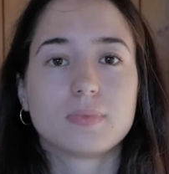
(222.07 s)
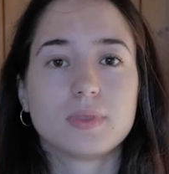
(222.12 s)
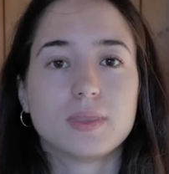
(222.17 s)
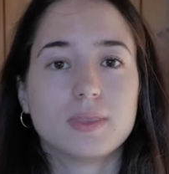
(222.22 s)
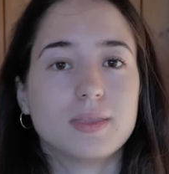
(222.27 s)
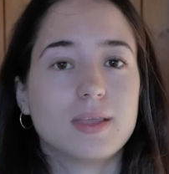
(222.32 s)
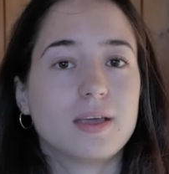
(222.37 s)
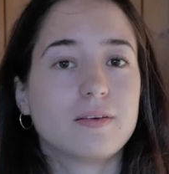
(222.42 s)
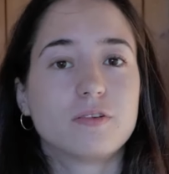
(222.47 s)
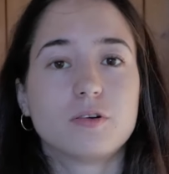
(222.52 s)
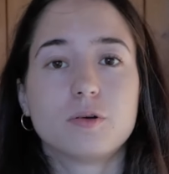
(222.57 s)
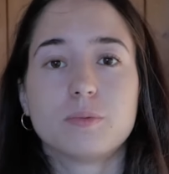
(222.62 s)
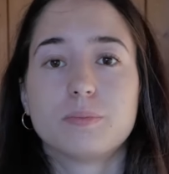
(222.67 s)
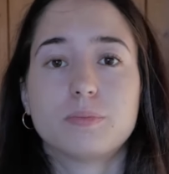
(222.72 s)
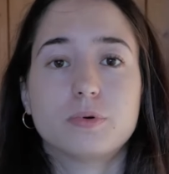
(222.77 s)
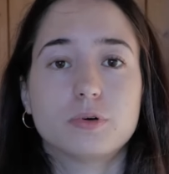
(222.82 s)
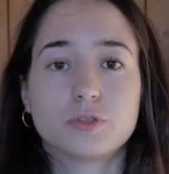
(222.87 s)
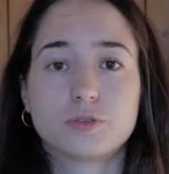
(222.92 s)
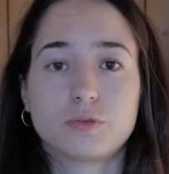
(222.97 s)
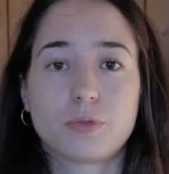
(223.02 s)
Never
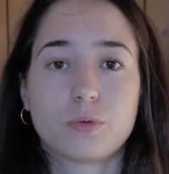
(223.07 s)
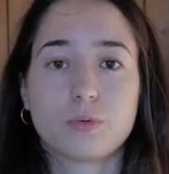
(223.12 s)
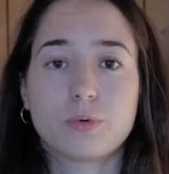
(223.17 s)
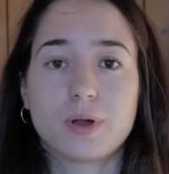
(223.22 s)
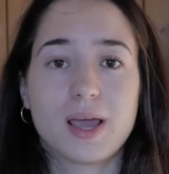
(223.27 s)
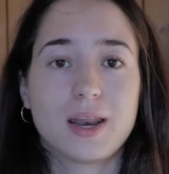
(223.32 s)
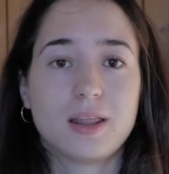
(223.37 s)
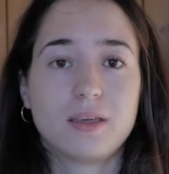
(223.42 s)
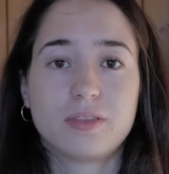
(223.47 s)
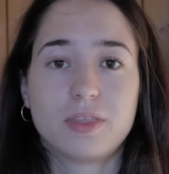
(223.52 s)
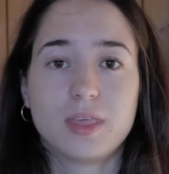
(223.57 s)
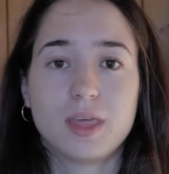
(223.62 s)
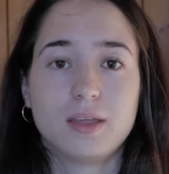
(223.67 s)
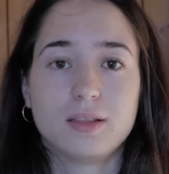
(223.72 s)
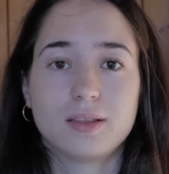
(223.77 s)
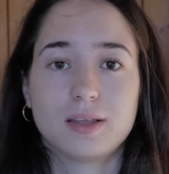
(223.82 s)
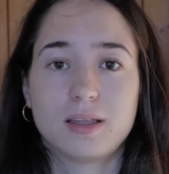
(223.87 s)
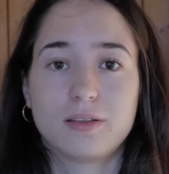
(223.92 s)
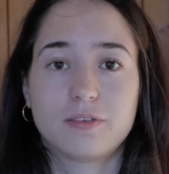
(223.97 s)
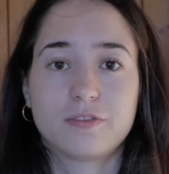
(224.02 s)
push through anything
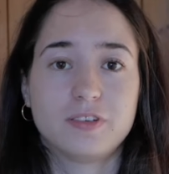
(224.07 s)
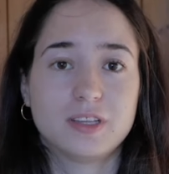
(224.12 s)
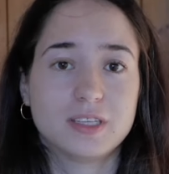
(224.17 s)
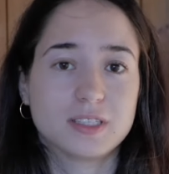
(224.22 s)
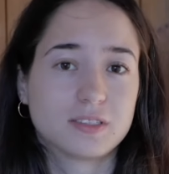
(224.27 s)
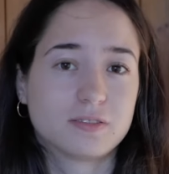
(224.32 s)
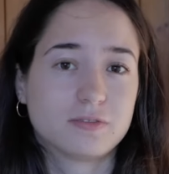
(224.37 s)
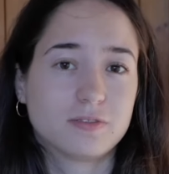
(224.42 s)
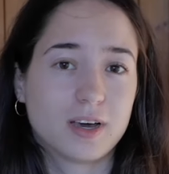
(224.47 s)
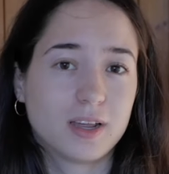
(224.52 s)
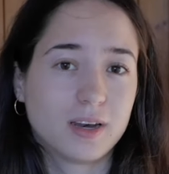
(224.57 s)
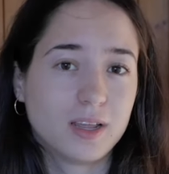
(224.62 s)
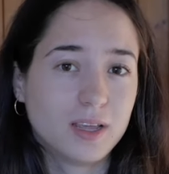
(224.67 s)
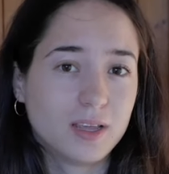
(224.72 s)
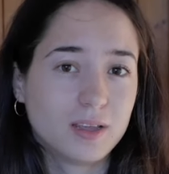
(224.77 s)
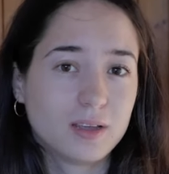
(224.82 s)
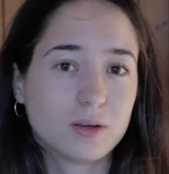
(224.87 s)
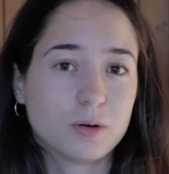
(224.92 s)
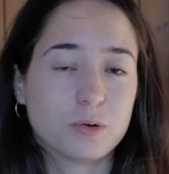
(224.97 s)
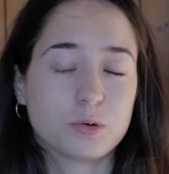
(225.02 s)
that feels
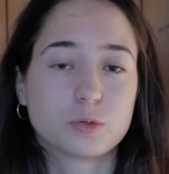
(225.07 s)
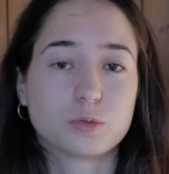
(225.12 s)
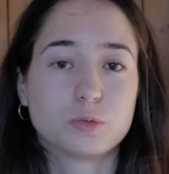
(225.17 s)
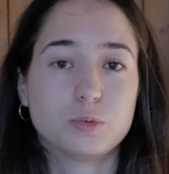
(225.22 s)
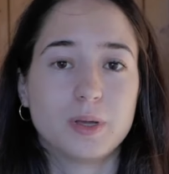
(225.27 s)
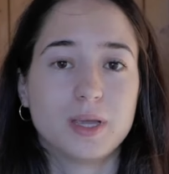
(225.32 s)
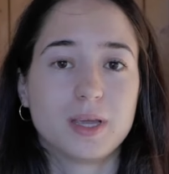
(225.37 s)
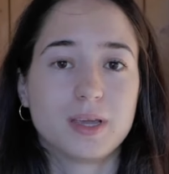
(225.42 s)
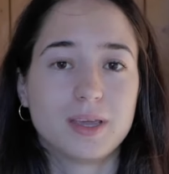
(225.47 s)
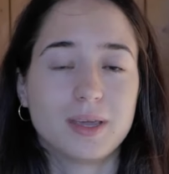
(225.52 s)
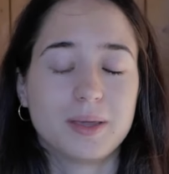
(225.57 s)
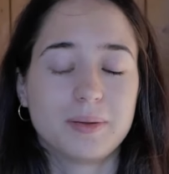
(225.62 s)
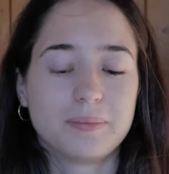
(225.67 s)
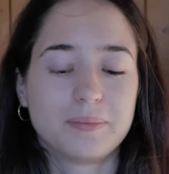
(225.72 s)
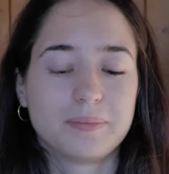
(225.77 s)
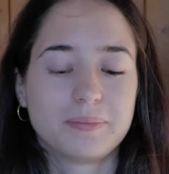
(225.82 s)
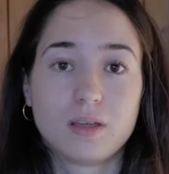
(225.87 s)
funny or tweaky.